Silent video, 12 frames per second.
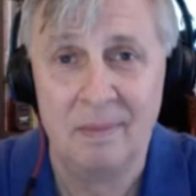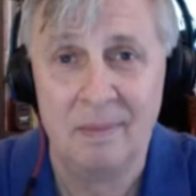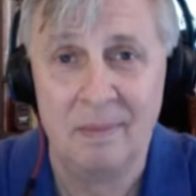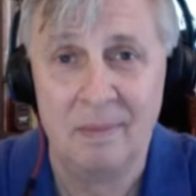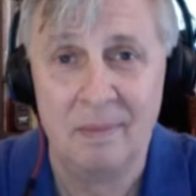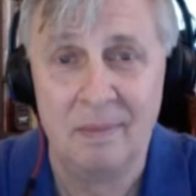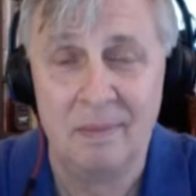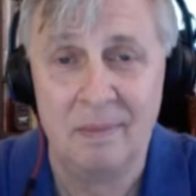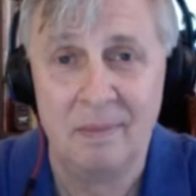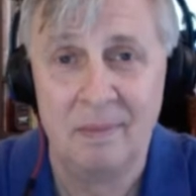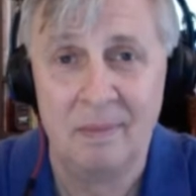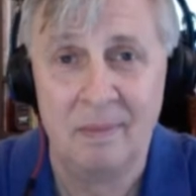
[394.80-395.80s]

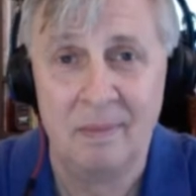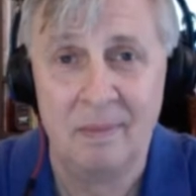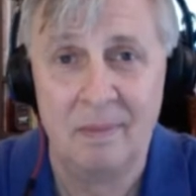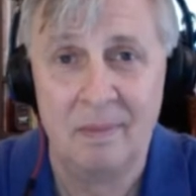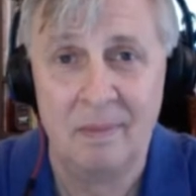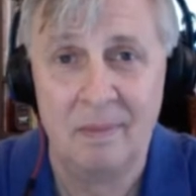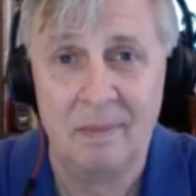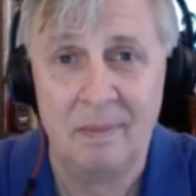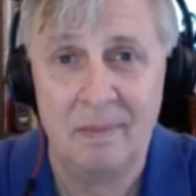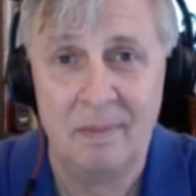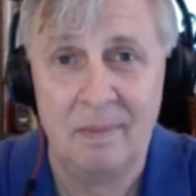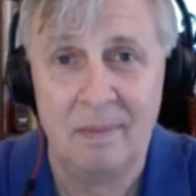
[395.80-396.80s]

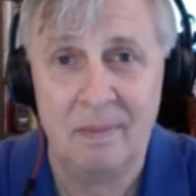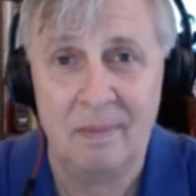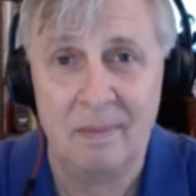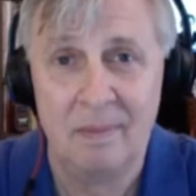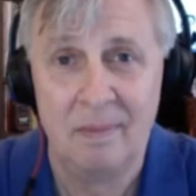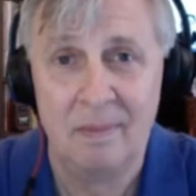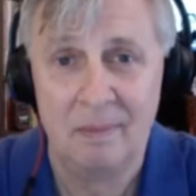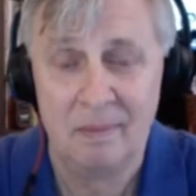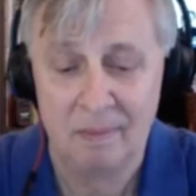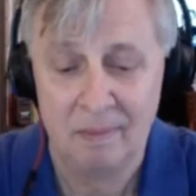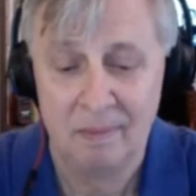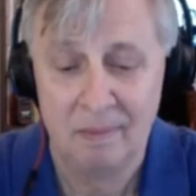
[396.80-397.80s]

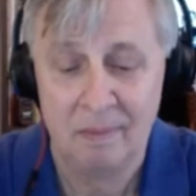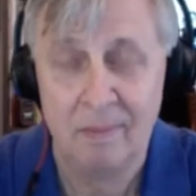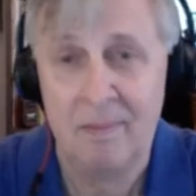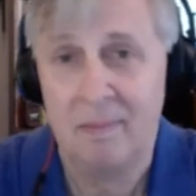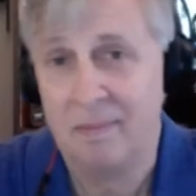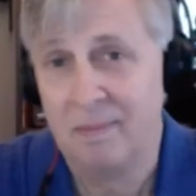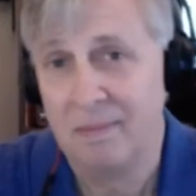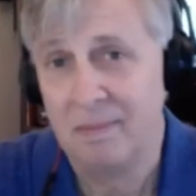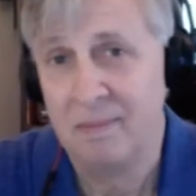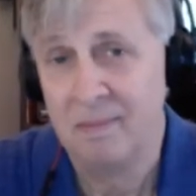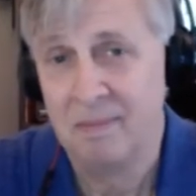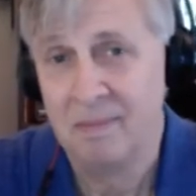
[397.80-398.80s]

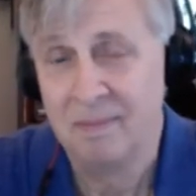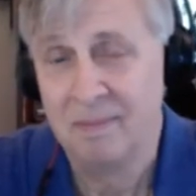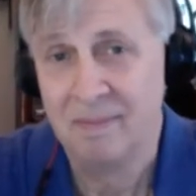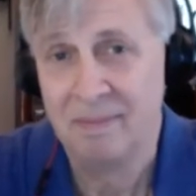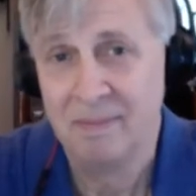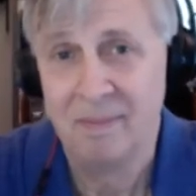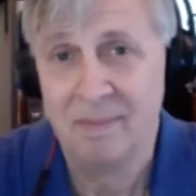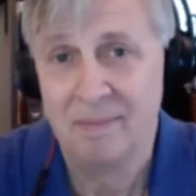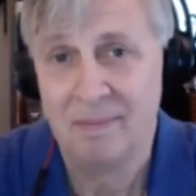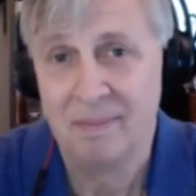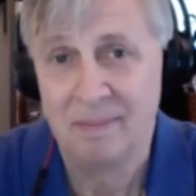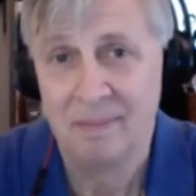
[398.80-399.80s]

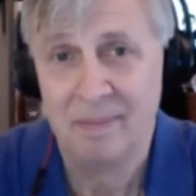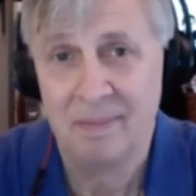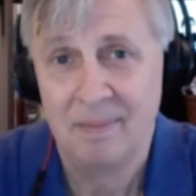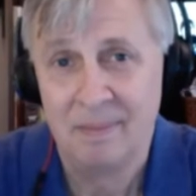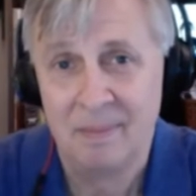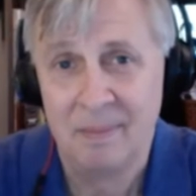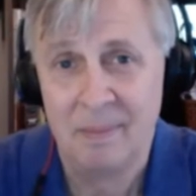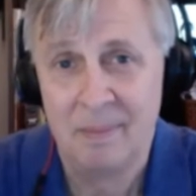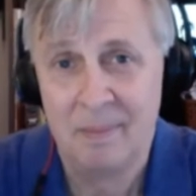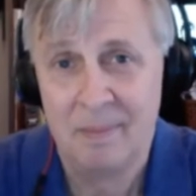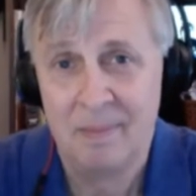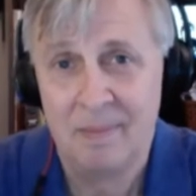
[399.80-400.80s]

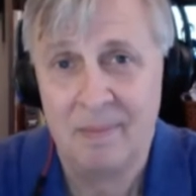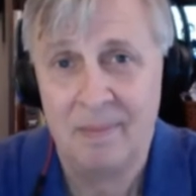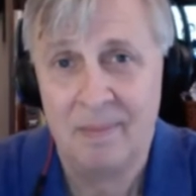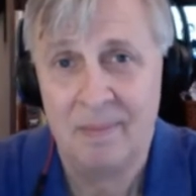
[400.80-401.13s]
(silent)